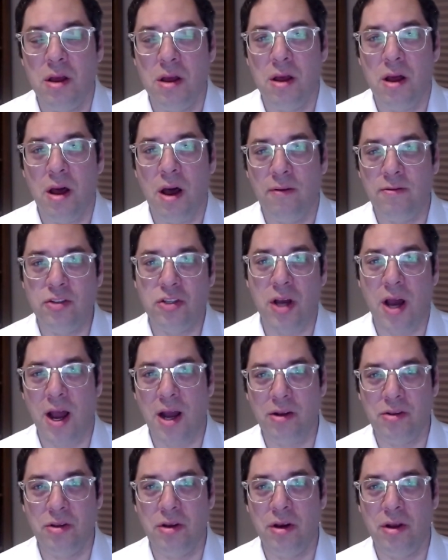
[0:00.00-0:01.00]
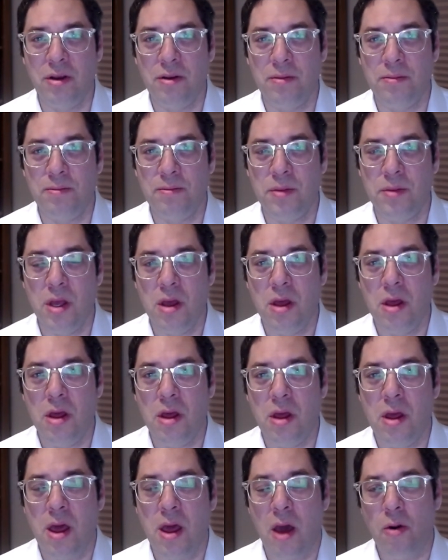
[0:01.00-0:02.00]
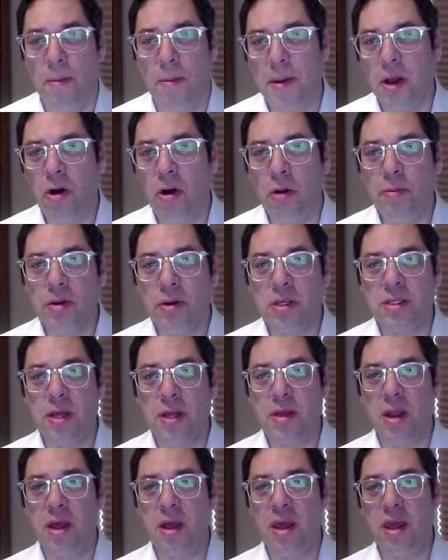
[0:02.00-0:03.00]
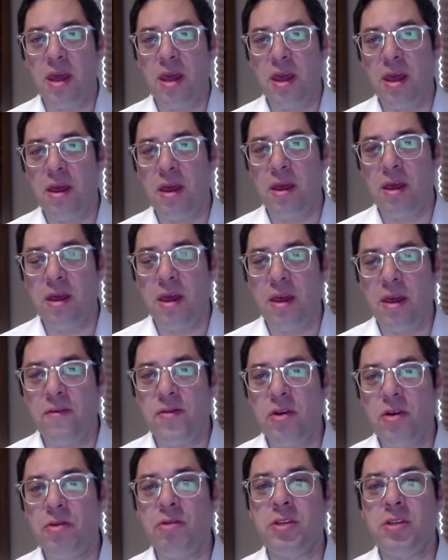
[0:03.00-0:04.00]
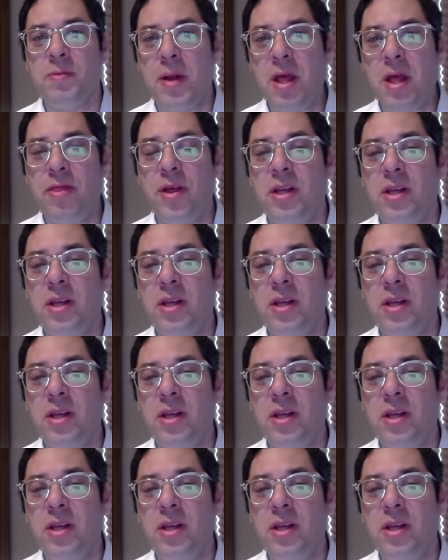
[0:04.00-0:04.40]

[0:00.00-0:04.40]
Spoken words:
of childhood. And Rabbi Goldberg said that even though there's many things